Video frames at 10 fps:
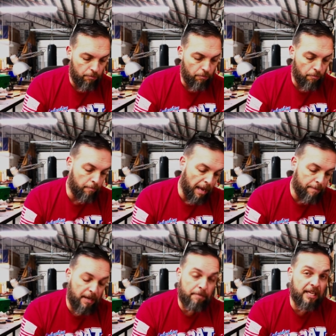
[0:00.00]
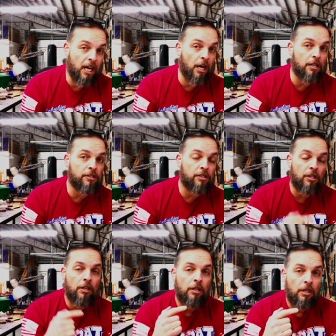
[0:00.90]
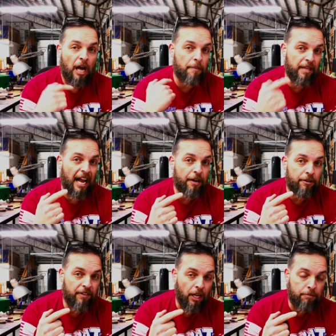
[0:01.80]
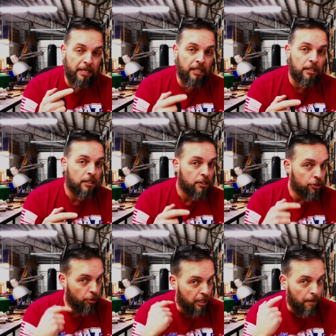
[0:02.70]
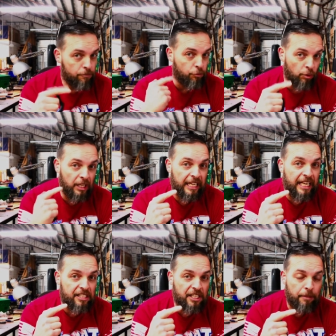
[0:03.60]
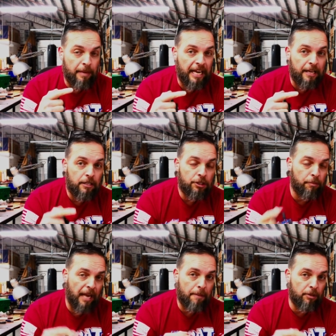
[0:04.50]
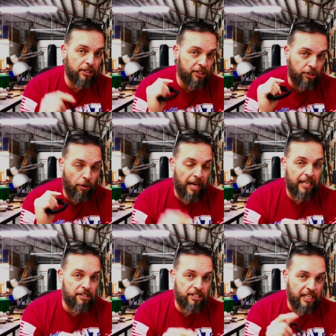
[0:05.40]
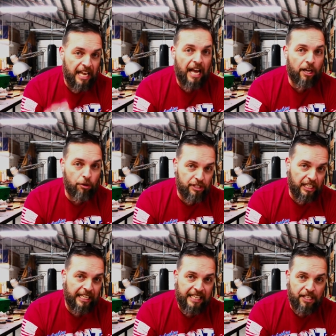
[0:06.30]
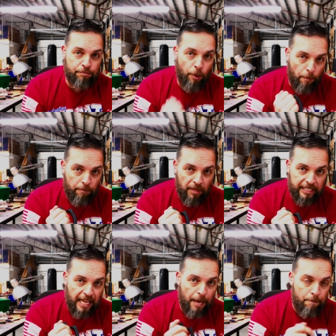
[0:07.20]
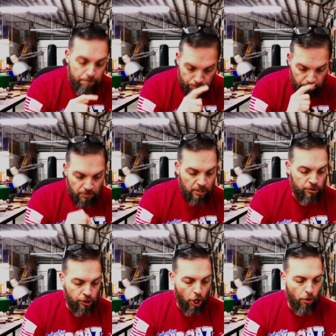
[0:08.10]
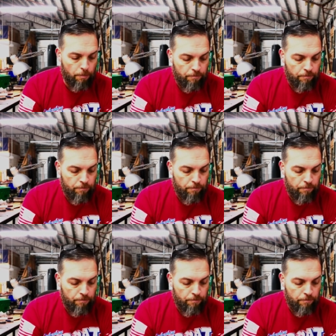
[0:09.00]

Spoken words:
Maybe because I'm the guy who developed it, so it comes really easy to me to be able to just go ahead and say, yeah, it goes in like this, boom, like that. So